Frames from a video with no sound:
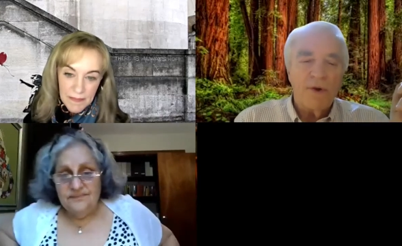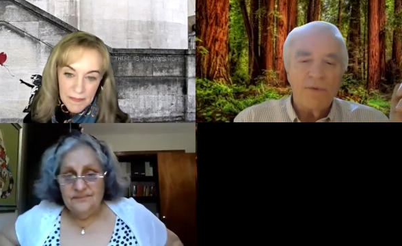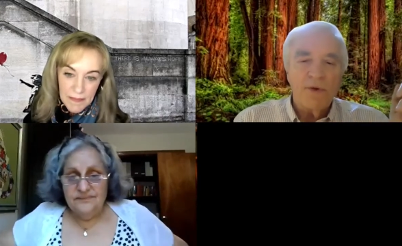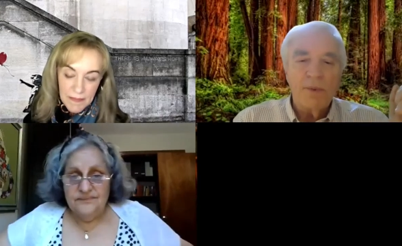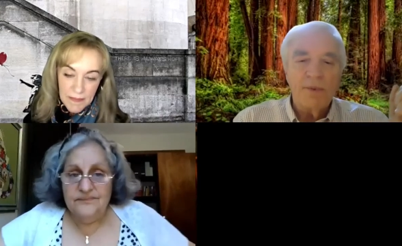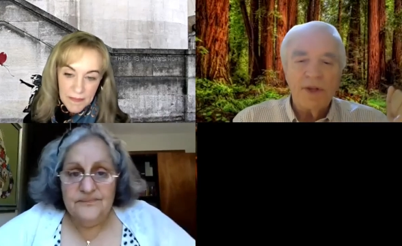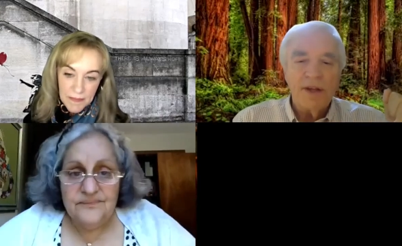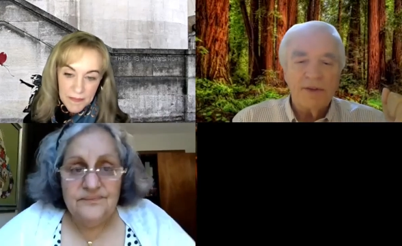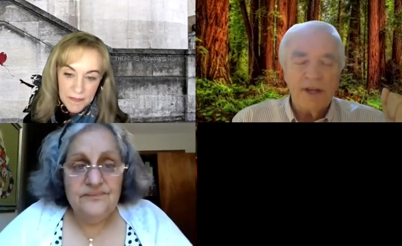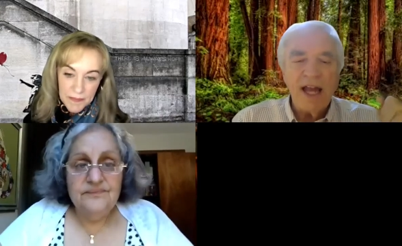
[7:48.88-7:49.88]
Speaker 1: verbs
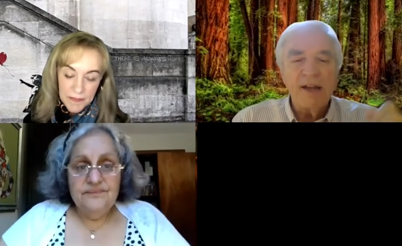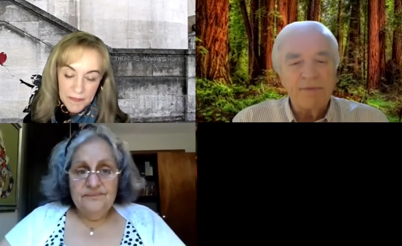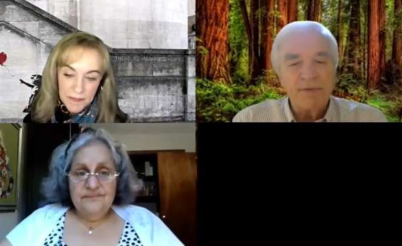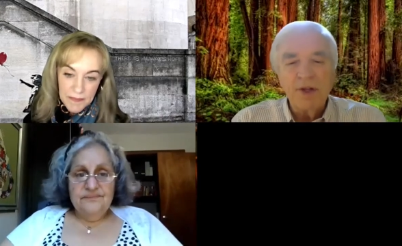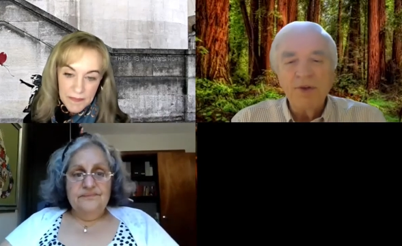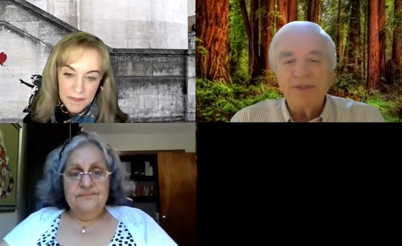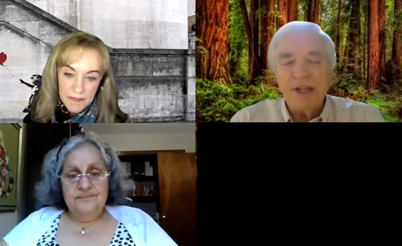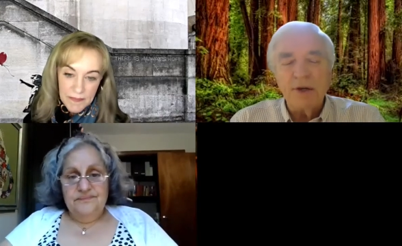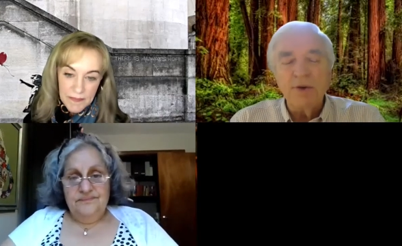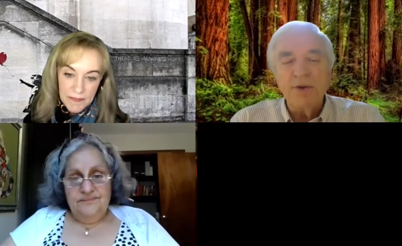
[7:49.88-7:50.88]
is kind of
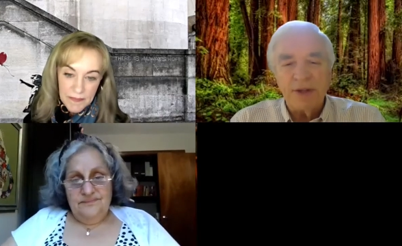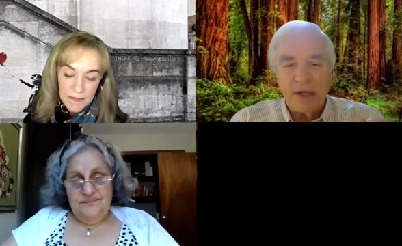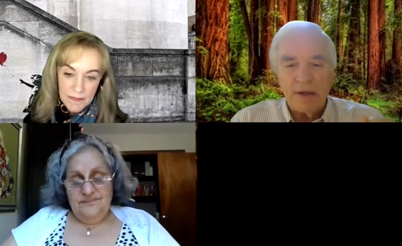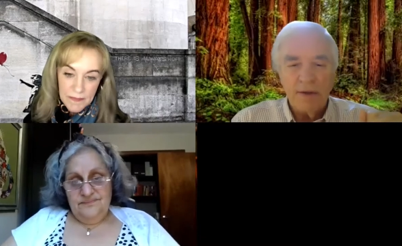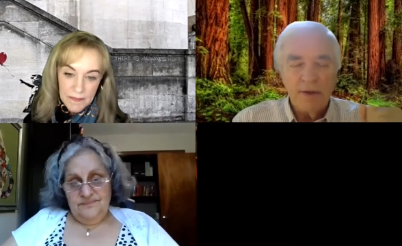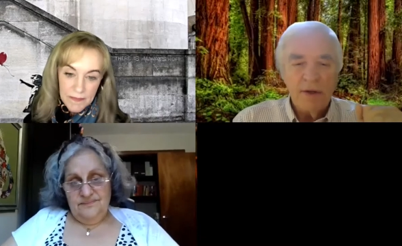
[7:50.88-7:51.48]
loosey-goosey.